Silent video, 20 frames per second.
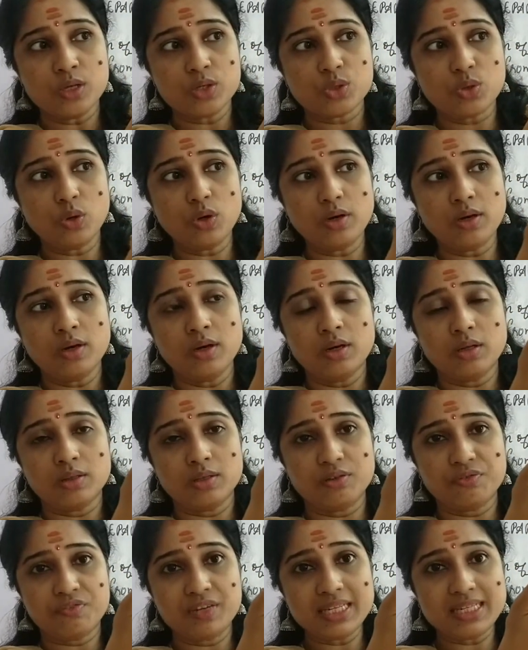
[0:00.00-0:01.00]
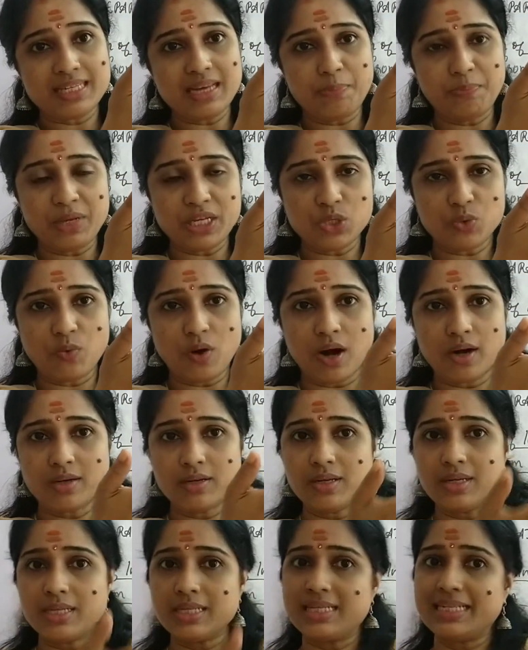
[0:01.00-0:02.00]
So the first step is
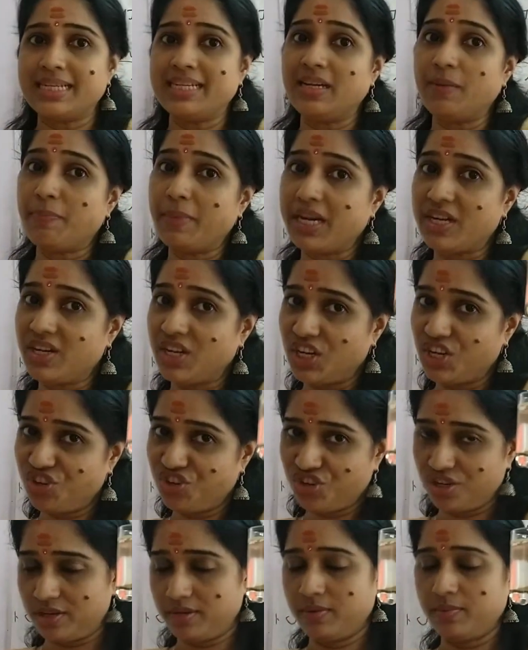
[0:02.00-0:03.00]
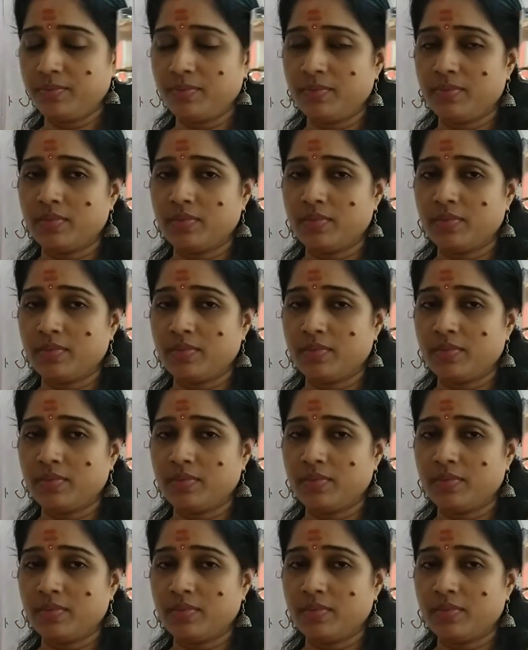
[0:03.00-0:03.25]
what? Sedimentation.